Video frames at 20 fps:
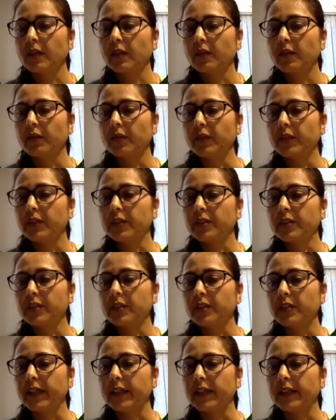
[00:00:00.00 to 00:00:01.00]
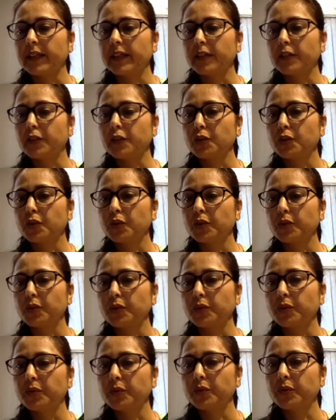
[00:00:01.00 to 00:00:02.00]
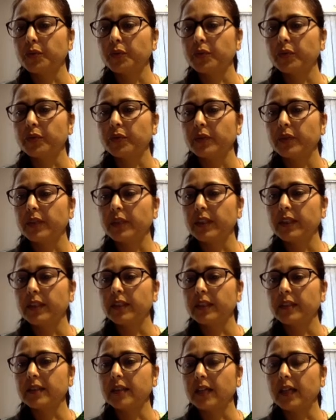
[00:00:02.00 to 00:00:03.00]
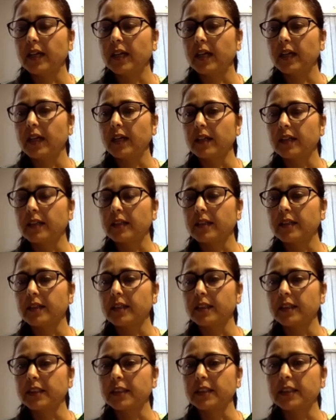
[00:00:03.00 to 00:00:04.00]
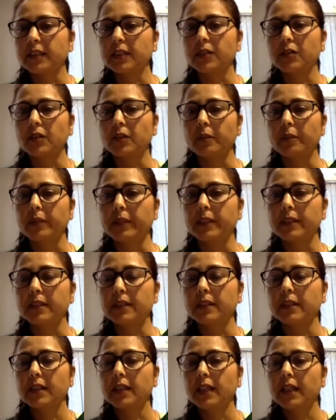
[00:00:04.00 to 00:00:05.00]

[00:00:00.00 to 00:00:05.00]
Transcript: which I can show you. These are the suggested topics.